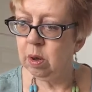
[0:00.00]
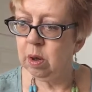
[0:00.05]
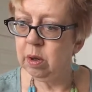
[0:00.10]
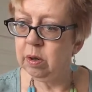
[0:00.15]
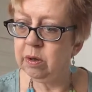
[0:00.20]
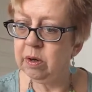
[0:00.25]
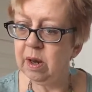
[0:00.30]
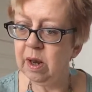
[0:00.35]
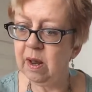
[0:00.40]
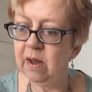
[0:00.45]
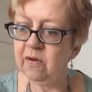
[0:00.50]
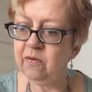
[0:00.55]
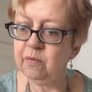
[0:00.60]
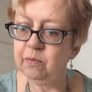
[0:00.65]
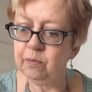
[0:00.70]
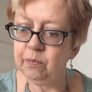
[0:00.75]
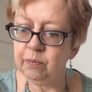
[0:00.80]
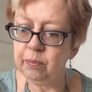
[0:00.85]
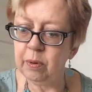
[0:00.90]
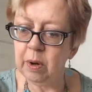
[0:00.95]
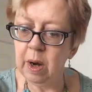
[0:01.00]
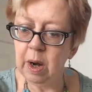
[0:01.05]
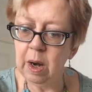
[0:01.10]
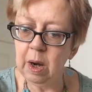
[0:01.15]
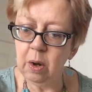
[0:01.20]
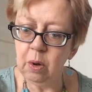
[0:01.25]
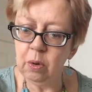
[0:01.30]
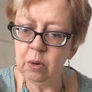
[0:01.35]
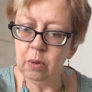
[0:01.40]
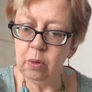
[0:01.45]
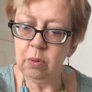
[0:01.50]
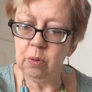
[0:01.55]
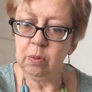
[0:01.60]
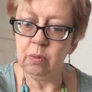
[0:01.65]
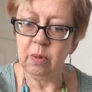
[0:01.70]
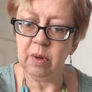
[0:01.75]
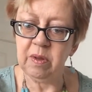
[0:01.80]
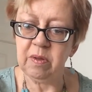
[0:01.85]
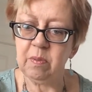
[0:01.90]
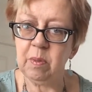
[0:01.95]
And I have brown.
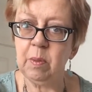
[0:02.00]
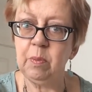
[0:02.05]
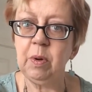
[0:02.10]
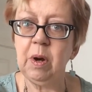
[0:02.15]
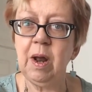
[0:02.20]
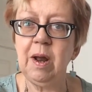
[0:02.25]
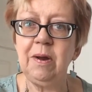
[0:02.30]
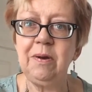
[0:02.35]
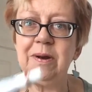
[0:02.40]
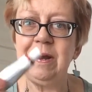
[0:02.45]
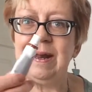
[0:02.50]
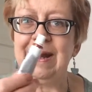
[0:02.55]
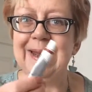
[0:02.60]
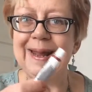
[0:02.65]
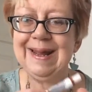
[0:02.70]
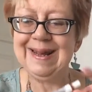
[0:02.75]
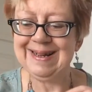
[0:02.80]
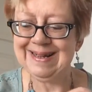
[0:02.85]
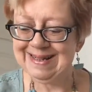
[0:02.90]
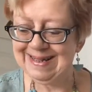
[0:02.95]
There's my brown here.